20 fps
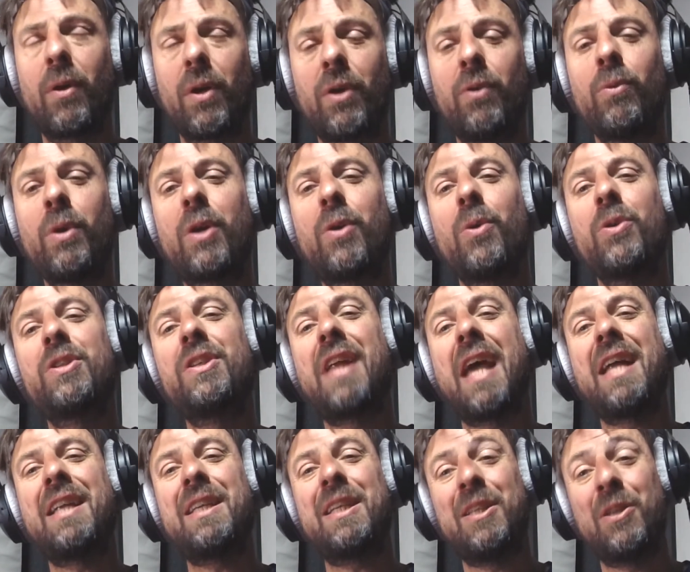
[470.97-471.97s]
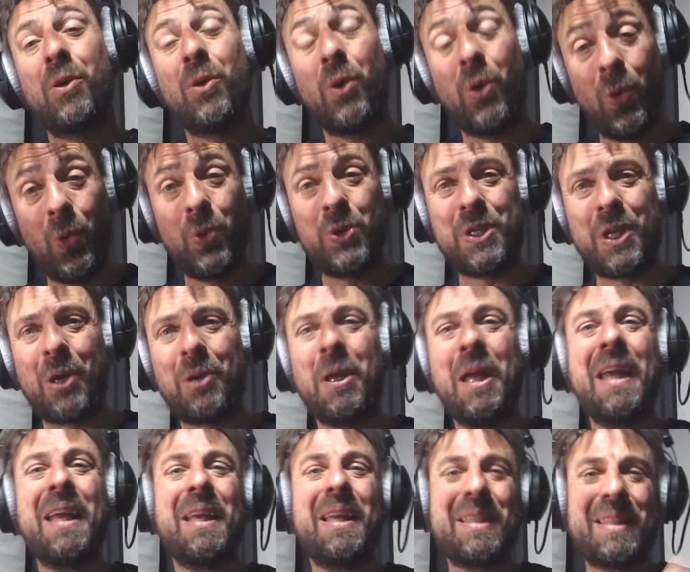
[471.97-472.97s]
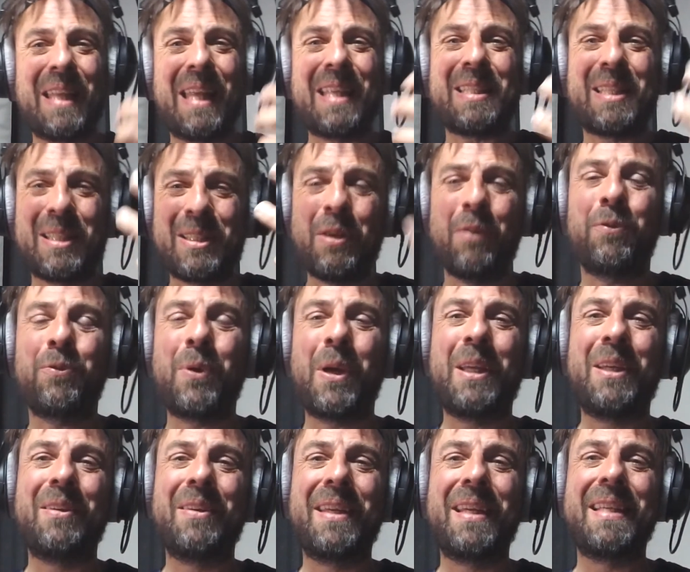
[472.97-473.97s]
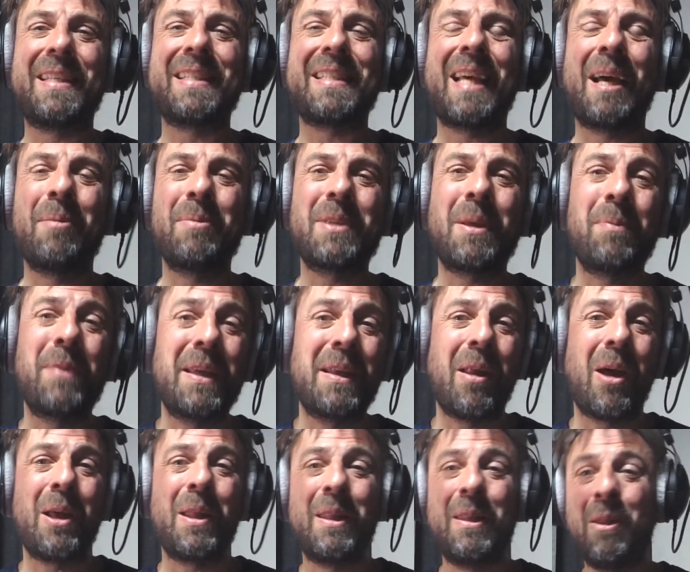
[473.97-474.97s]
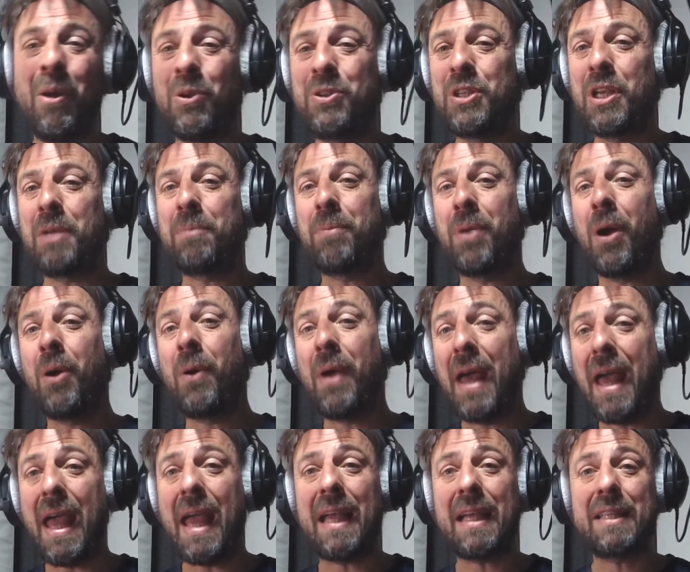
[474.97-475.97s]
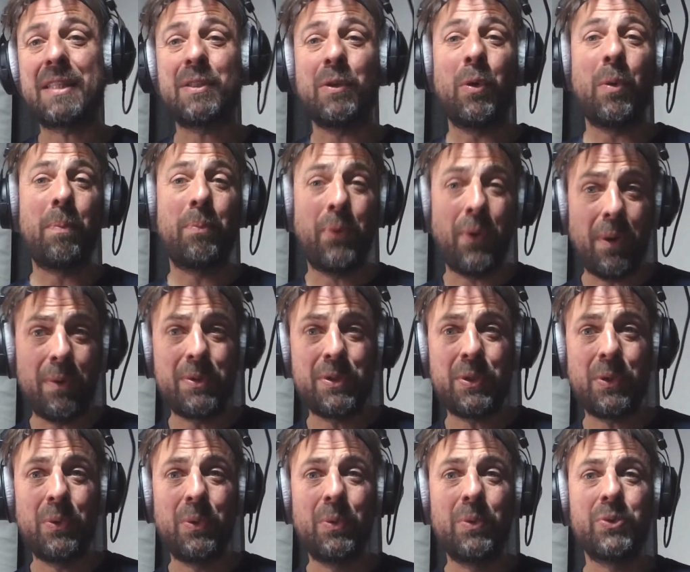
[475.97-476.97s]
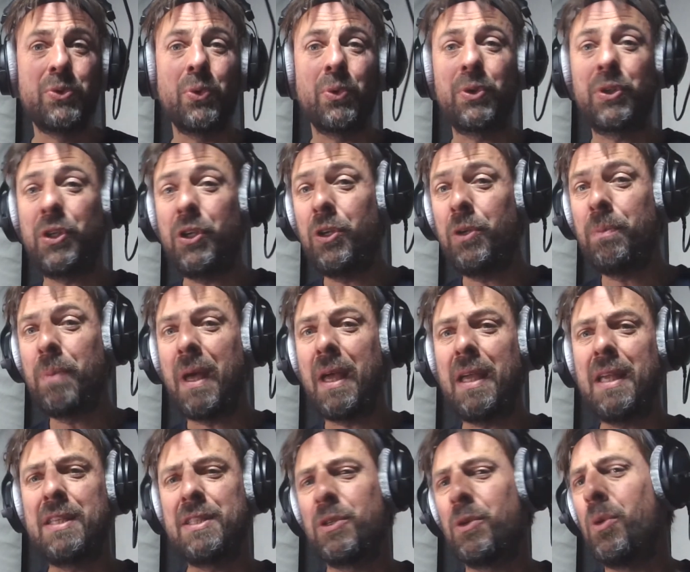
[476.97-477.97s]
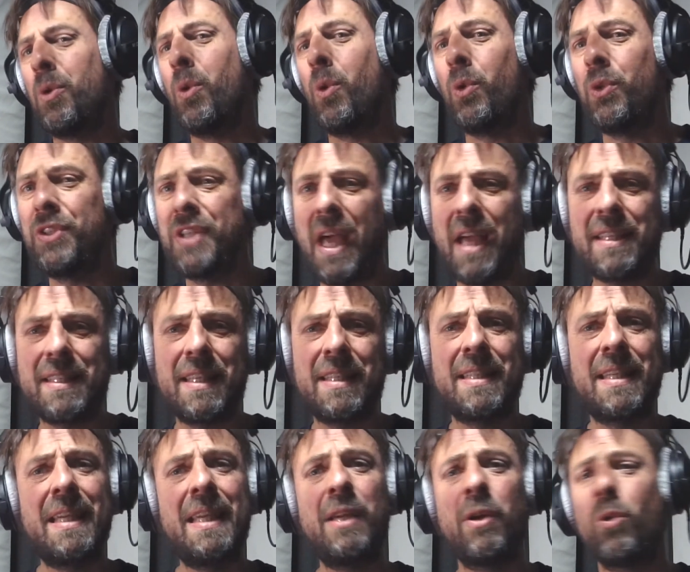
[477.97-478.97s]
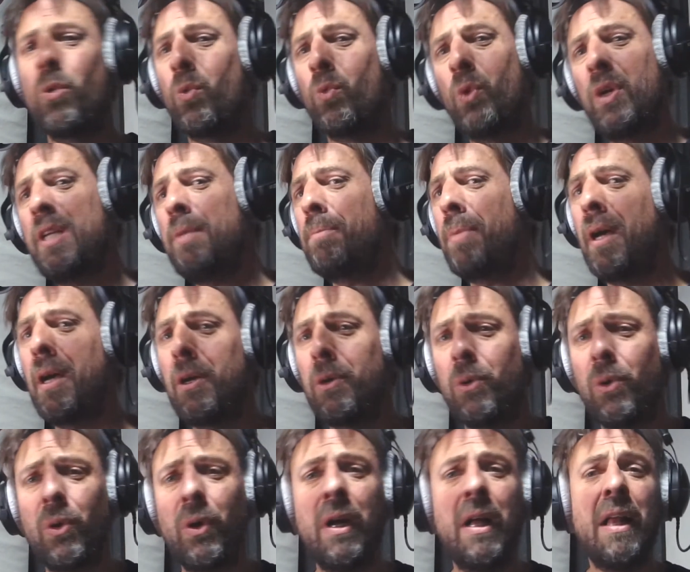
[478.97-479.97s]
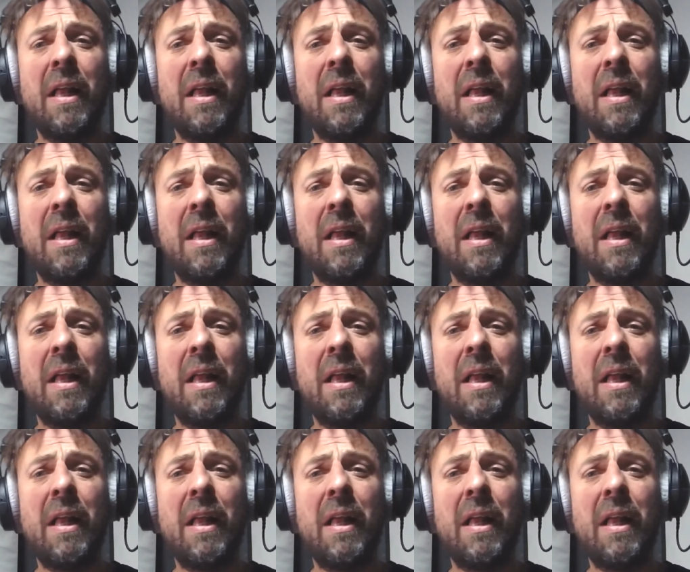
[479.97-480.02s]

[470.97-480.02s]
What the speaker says: Record and edit your audio. So that's the software you'll need. Something like Logic Pro X or Pro Tools or Cubase or Audacity or Reaper, or